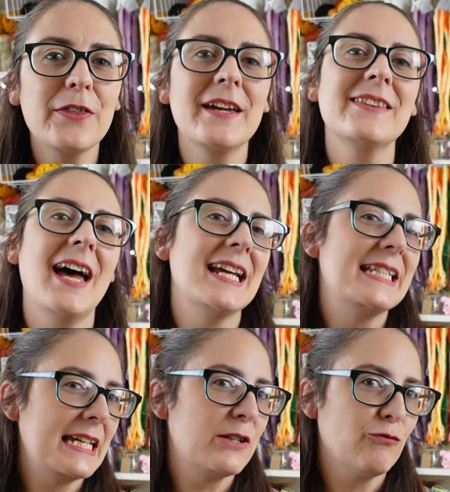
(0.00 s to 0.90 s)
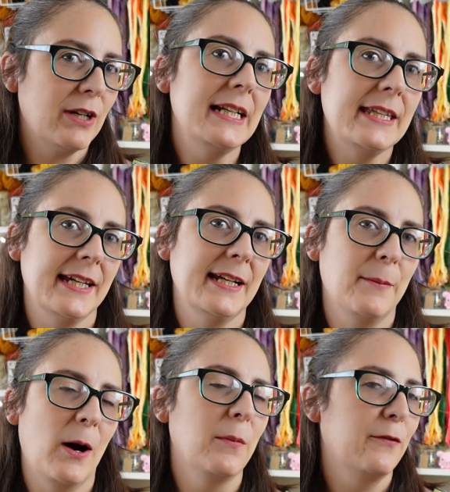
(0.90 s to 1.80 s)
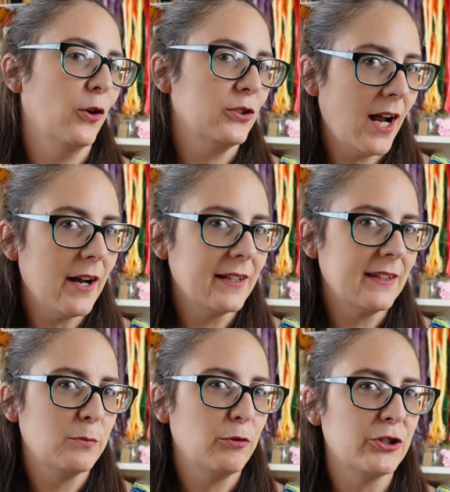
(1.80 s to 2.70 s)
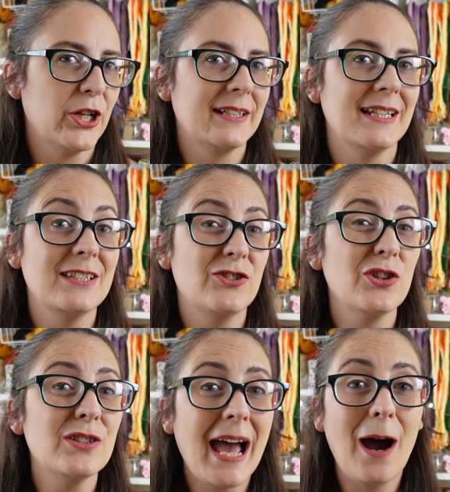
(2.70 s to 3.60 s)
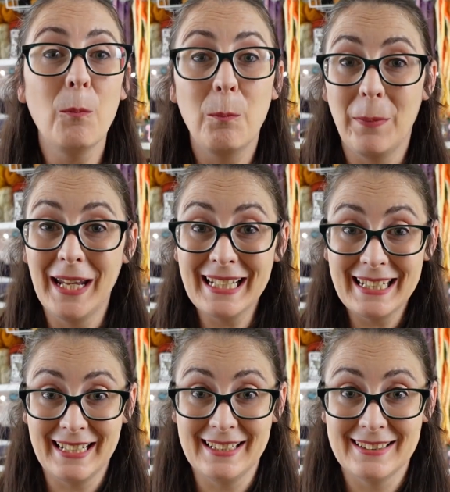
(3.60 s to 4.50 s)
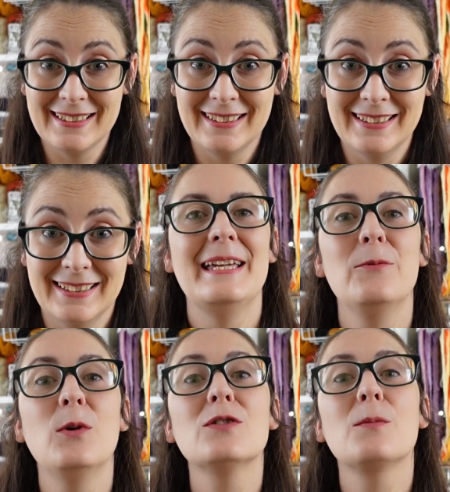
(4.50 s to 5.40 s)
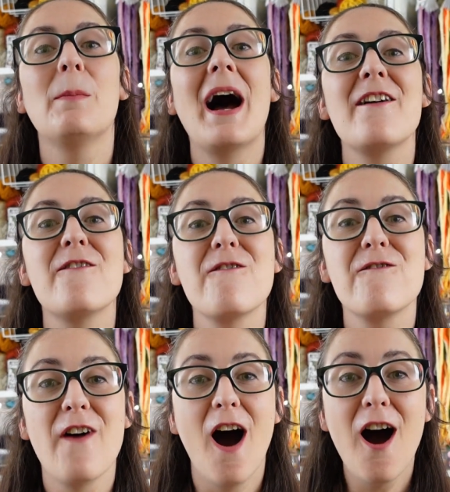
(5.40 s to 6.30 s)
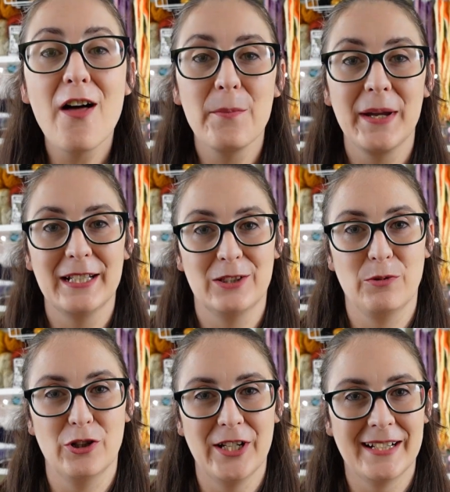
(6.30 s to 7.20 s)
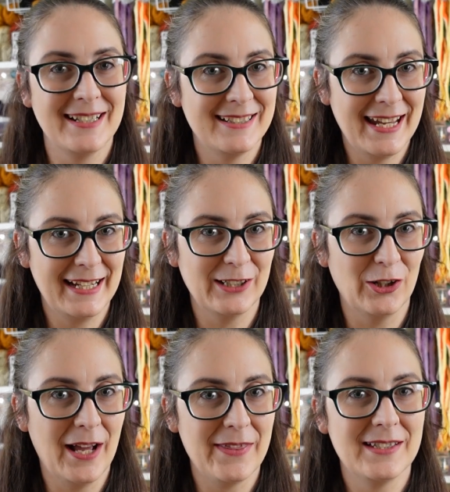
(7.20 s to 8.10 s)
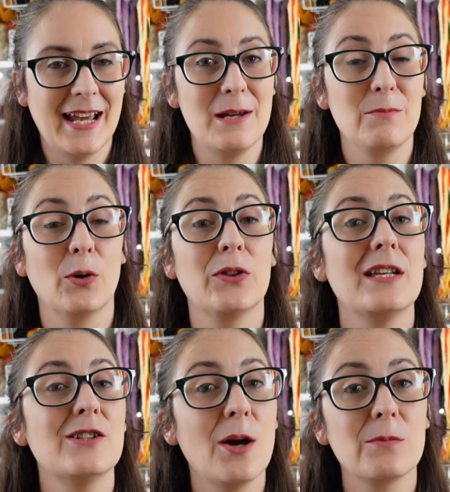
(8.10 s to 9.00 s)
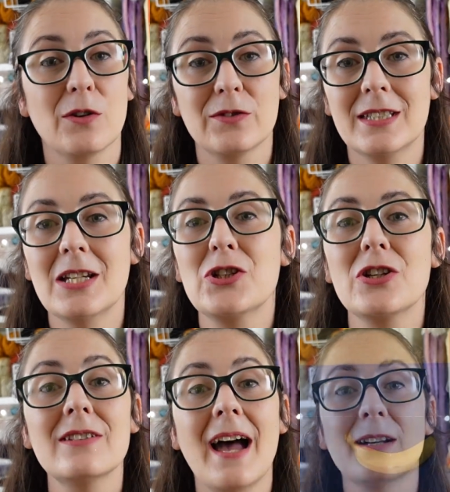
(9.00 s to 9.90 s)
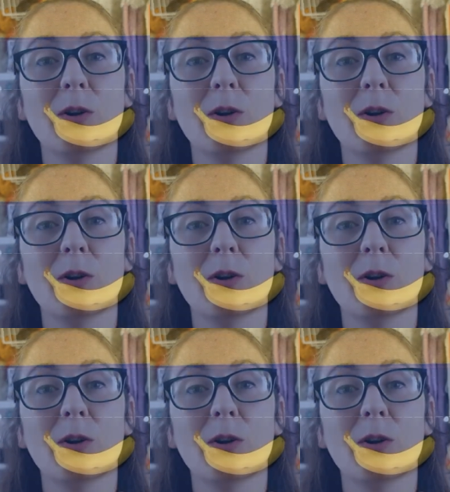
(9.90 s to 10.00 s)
thing that I didn't really think about before starting this project is just how big it is. It was by far the biggest project I'd taken on at the time, both in terms of stitches and